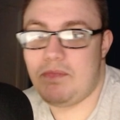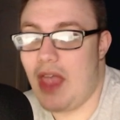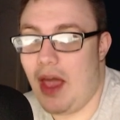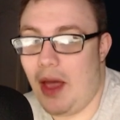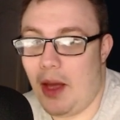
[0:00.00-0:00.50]

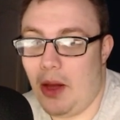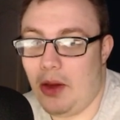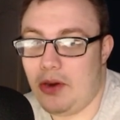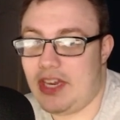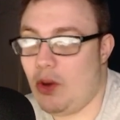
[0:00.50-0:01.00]

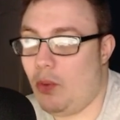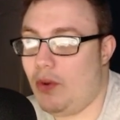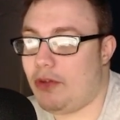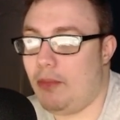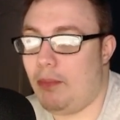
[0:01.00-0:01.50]
deal
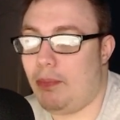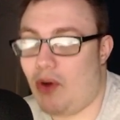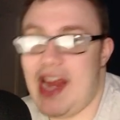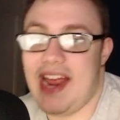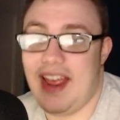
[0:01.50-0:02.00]
with a
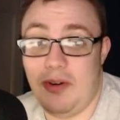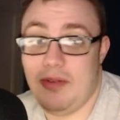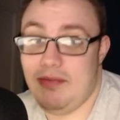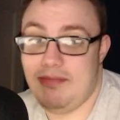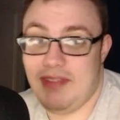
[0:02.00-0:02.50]

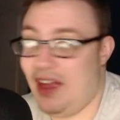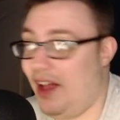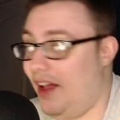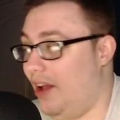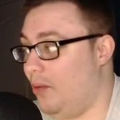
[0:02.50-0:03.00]
Bran
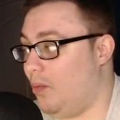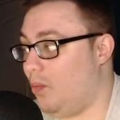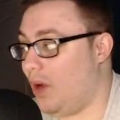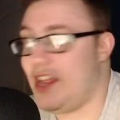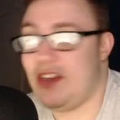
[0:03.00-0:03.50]

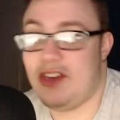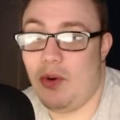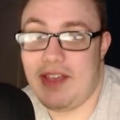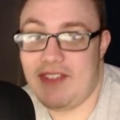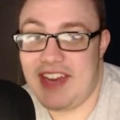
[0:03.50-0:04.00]
where you
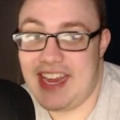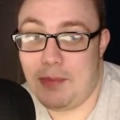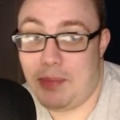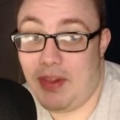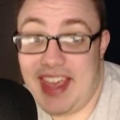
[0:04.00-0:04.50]
don't even need
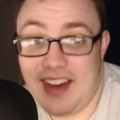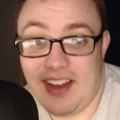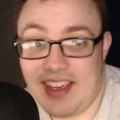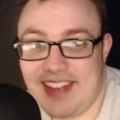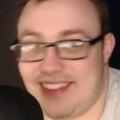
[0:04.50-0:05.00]
to play it
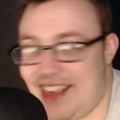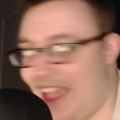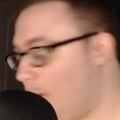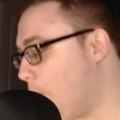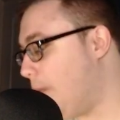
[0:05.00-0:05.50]
against the
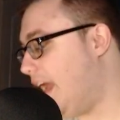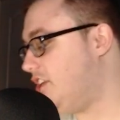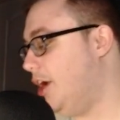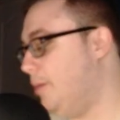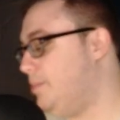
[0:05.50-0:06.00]
aggro
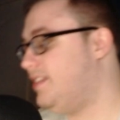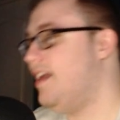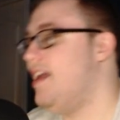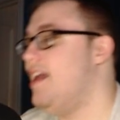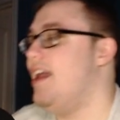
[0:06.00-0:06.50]
matchups.
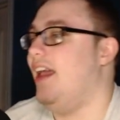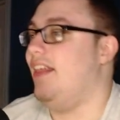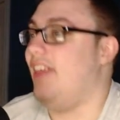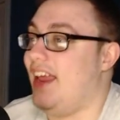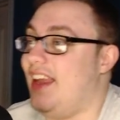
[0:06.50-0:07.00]

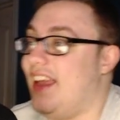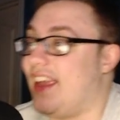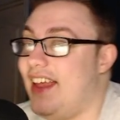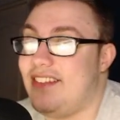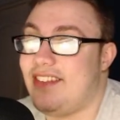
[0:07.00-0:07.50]
And then
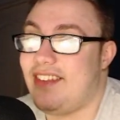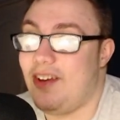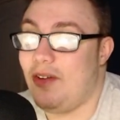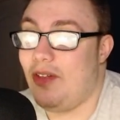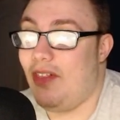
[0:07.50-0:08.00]
against
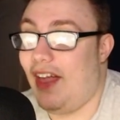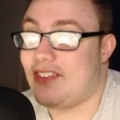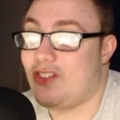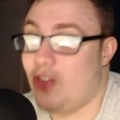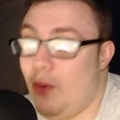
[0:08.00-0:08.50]

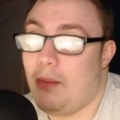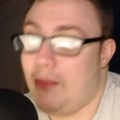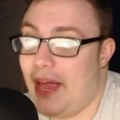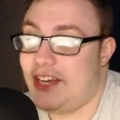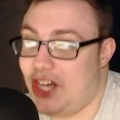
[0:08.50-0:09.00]
like slower
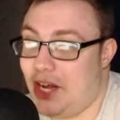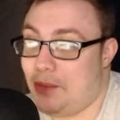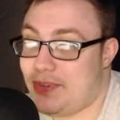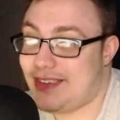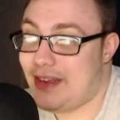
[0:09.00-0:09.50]

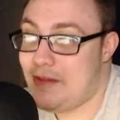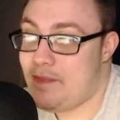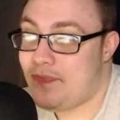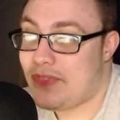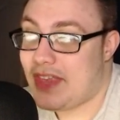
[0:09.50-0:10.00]
matchups,
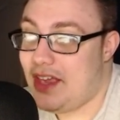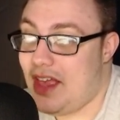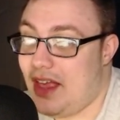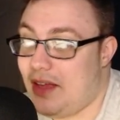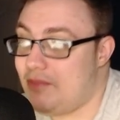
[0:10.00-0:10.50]

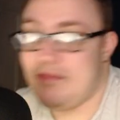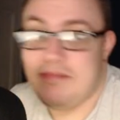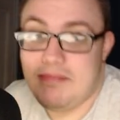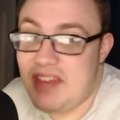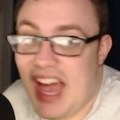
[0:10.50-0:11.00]

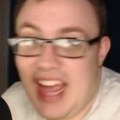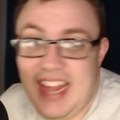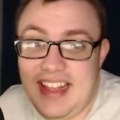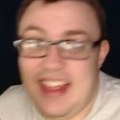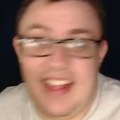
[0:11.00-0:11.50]

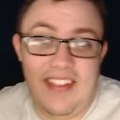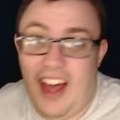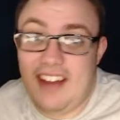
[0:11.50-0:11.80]
a lot of